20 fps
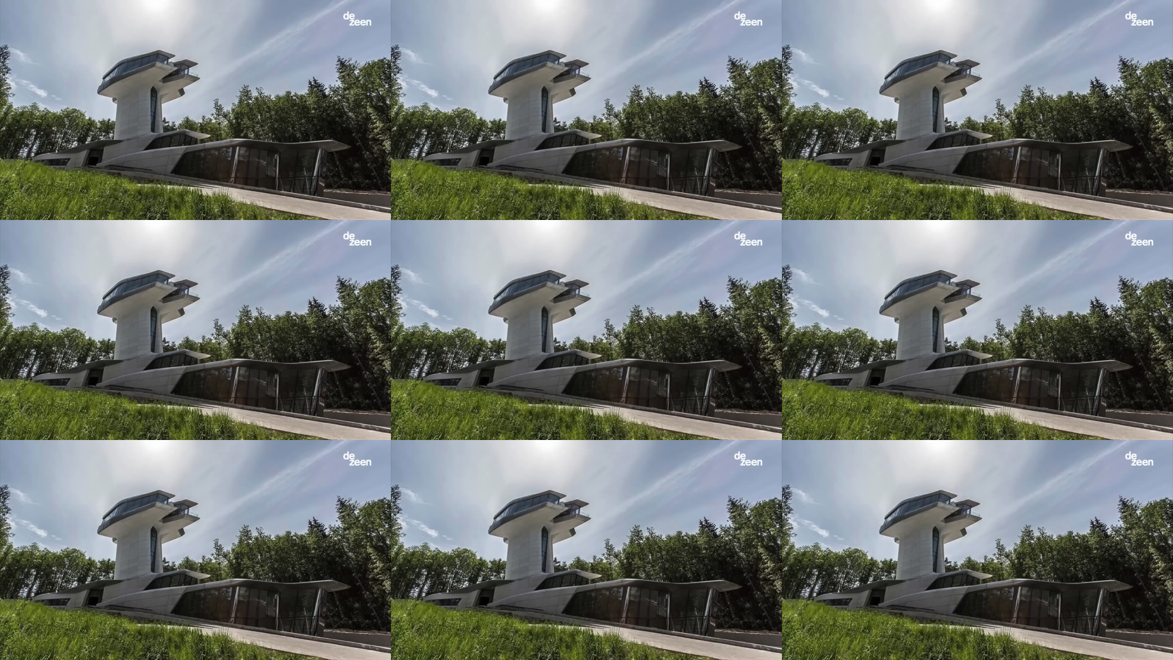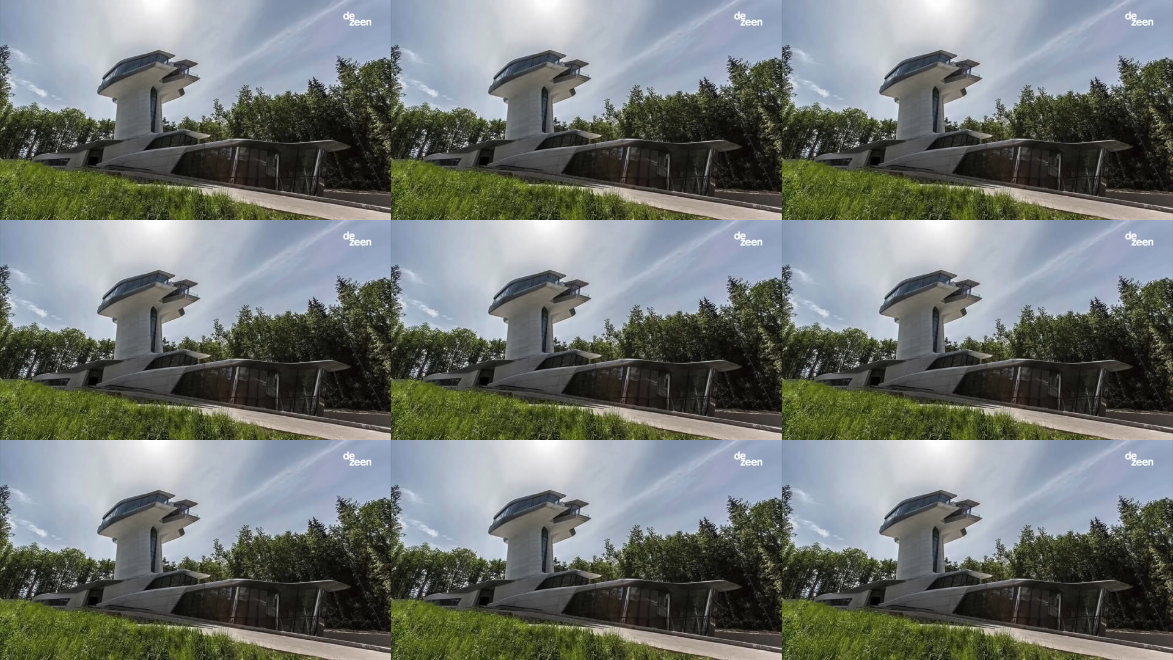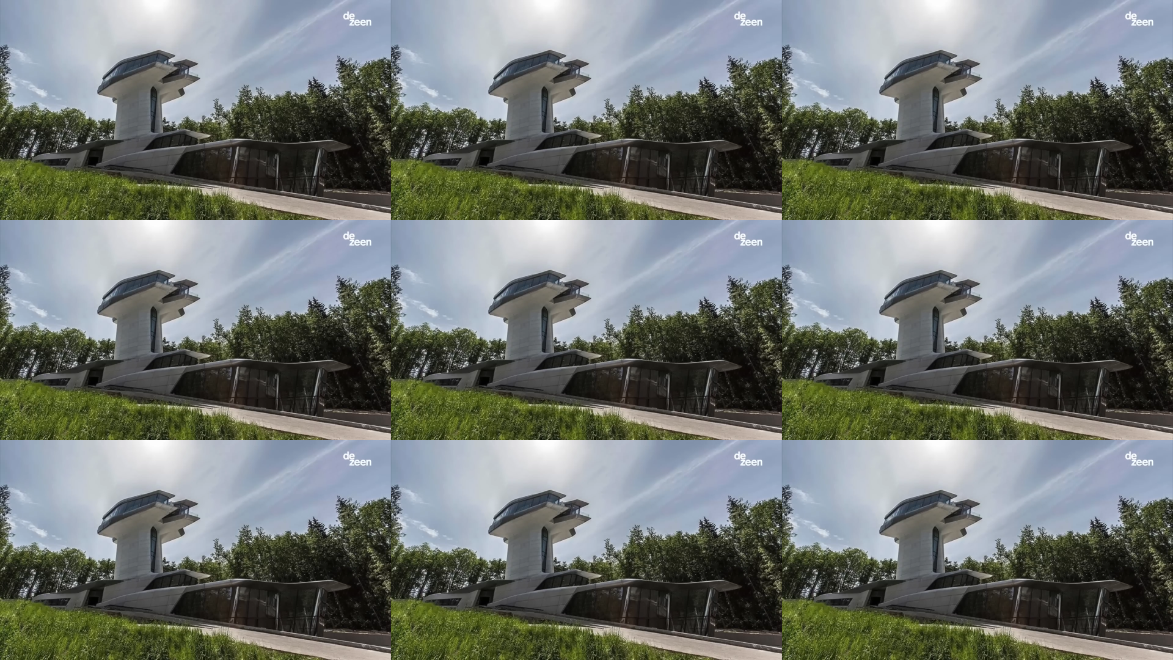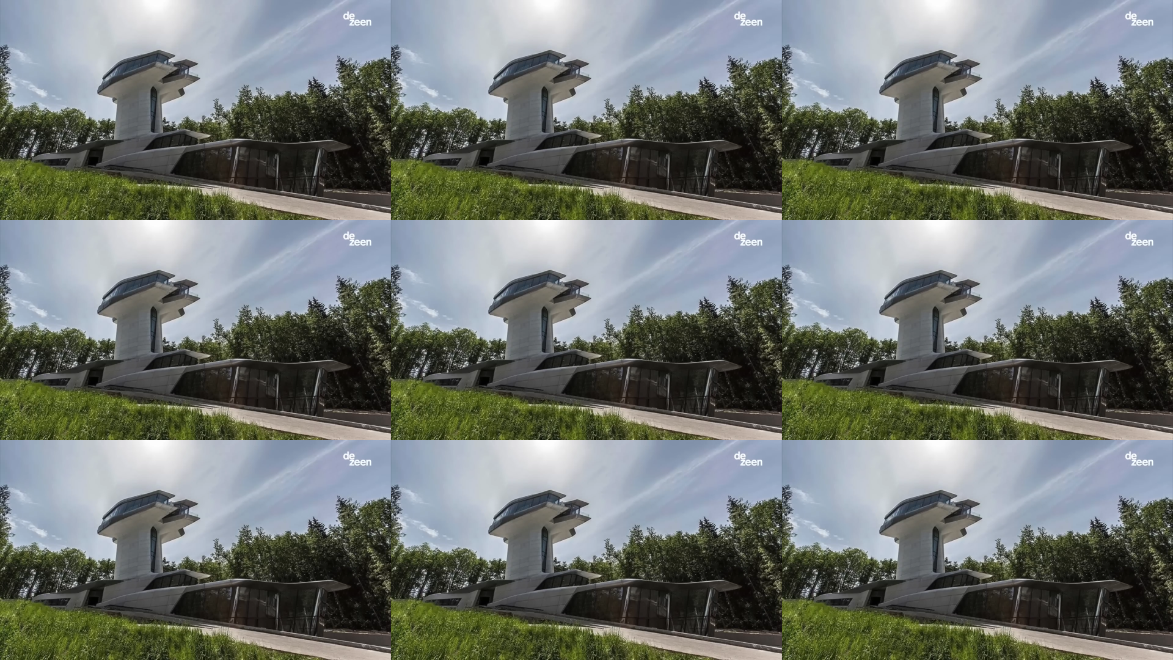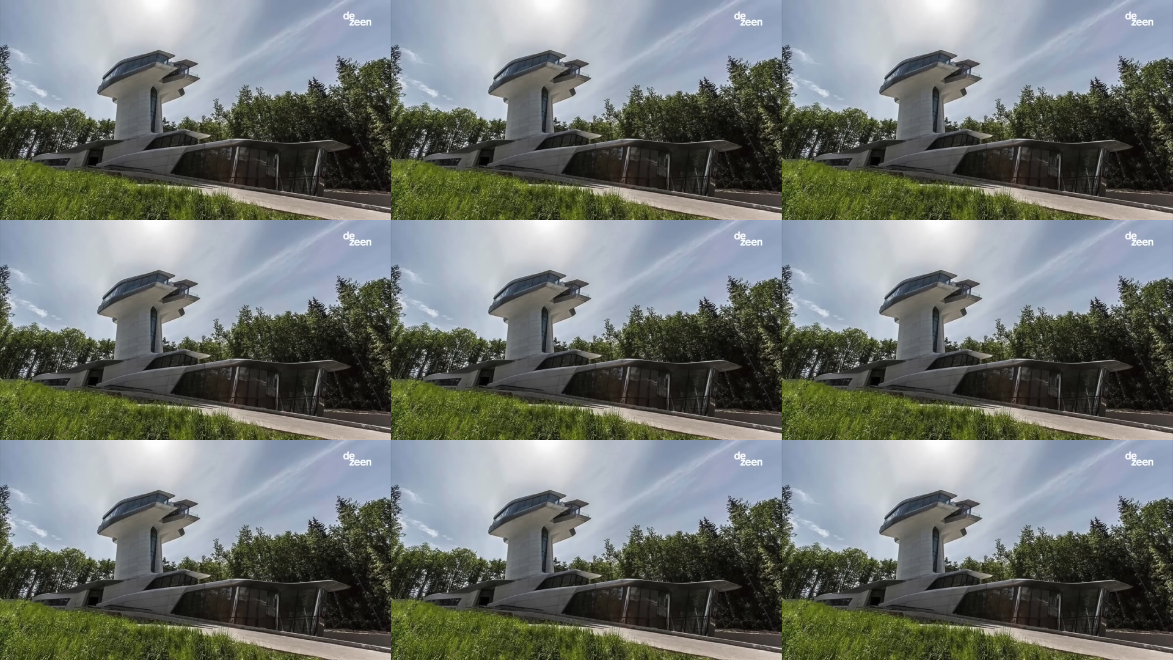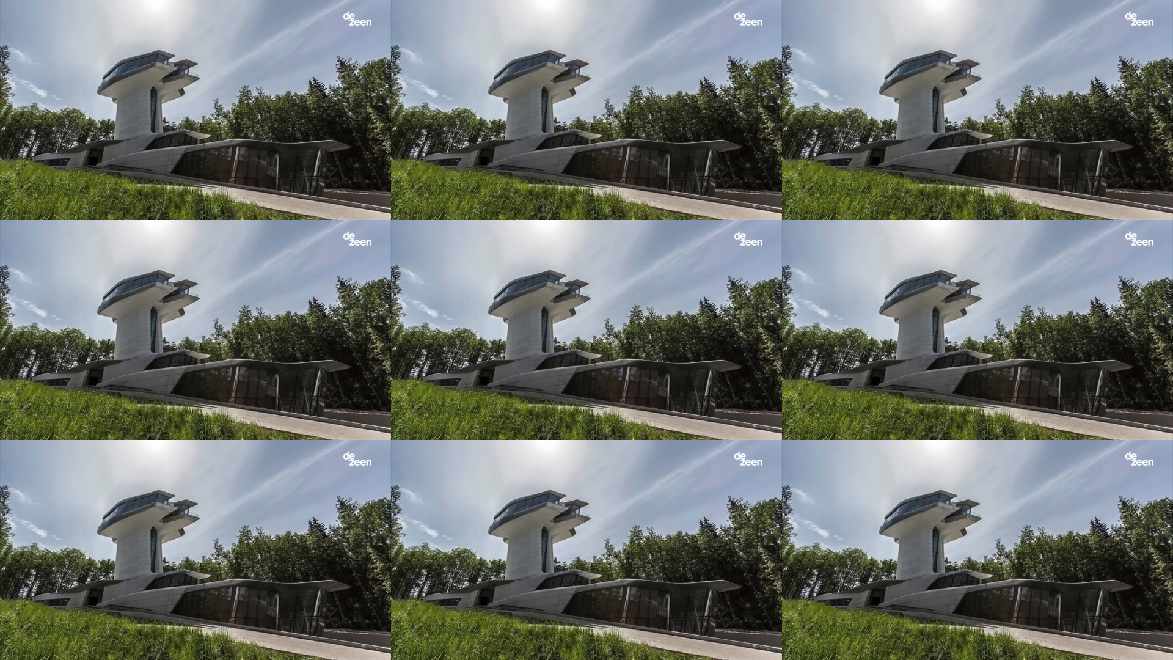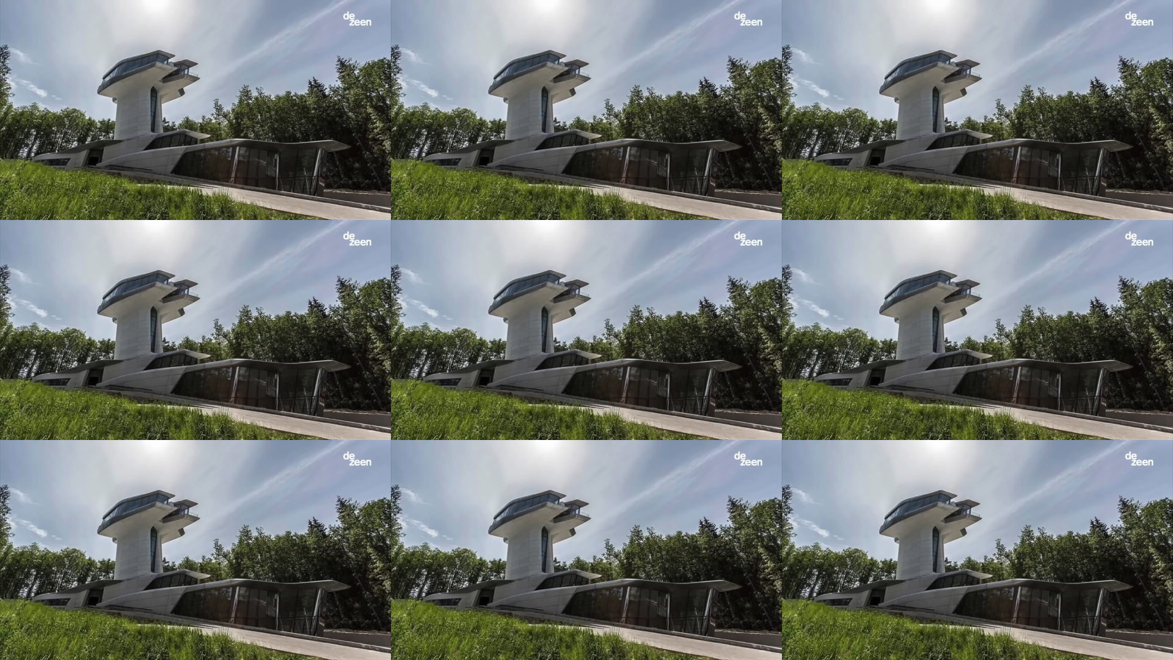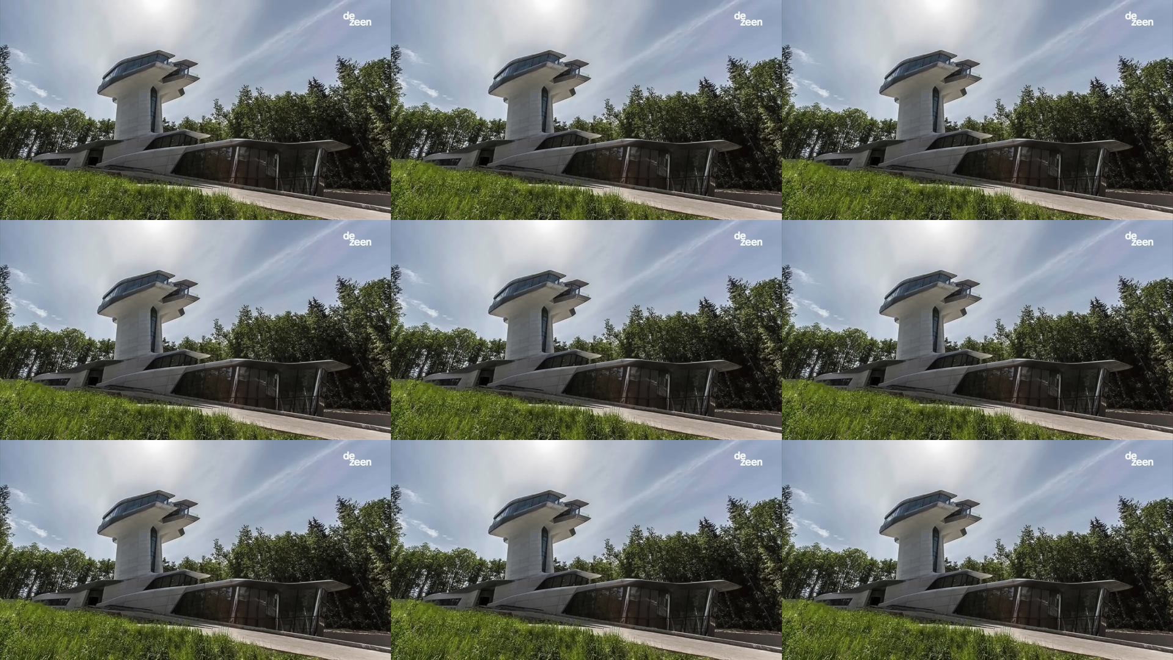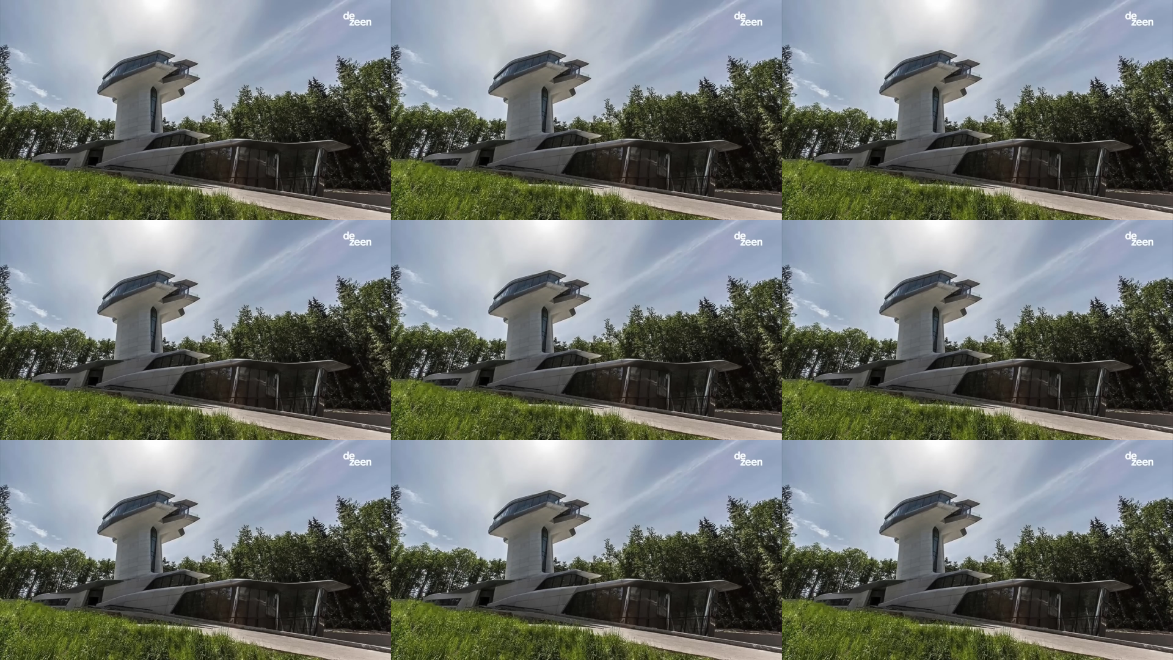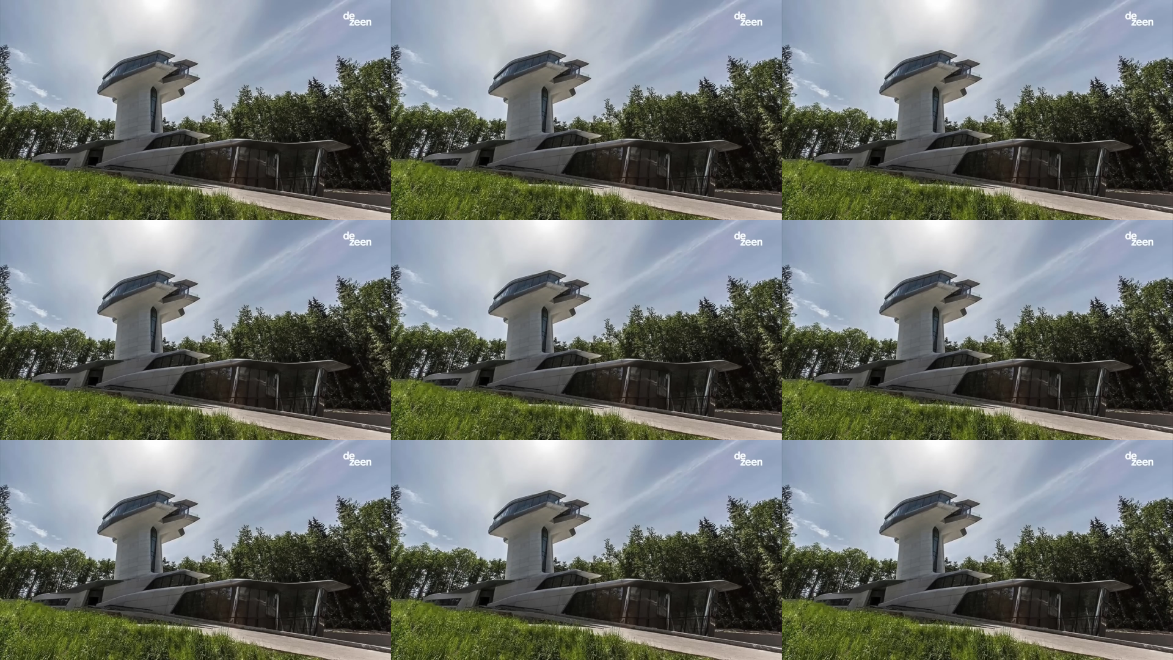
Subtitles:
(no speaker visible)